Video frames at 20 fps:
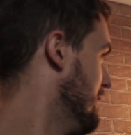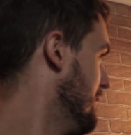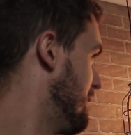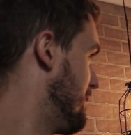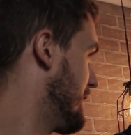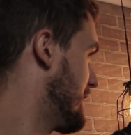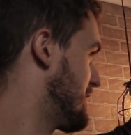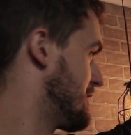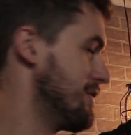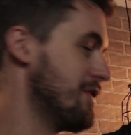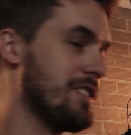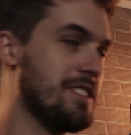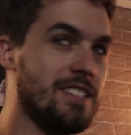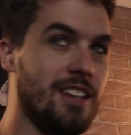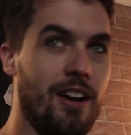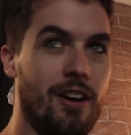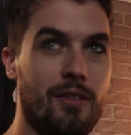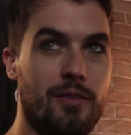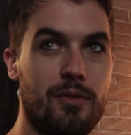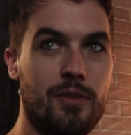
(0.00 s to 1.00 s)
fixture
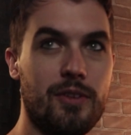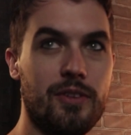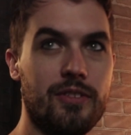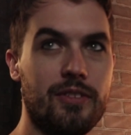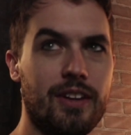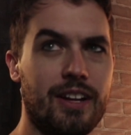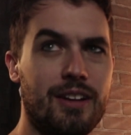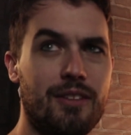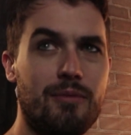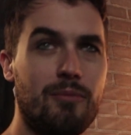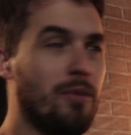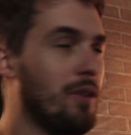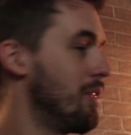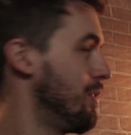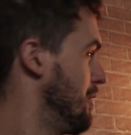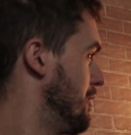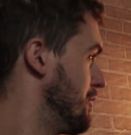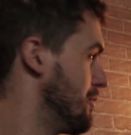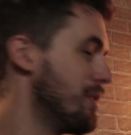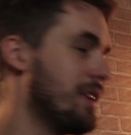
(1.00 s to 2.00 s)
itself was like
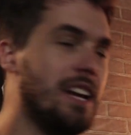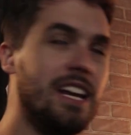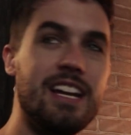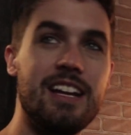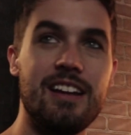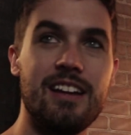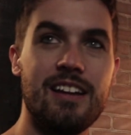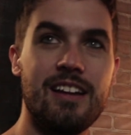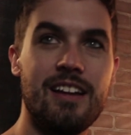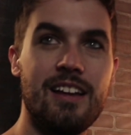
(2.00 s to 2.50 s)
$3.